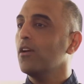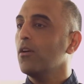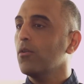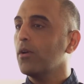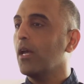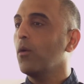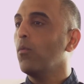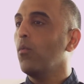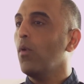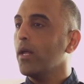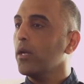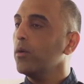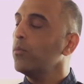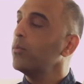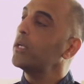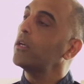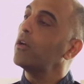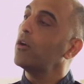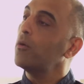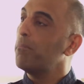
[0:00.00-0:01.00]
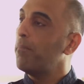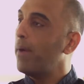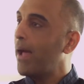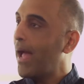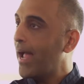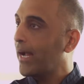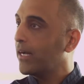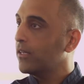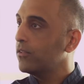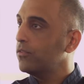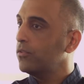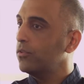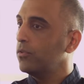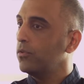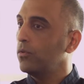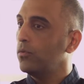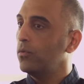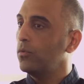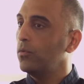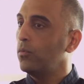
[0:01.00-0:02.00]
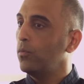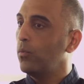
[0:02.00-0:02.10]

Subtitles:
okay, why don't we go back to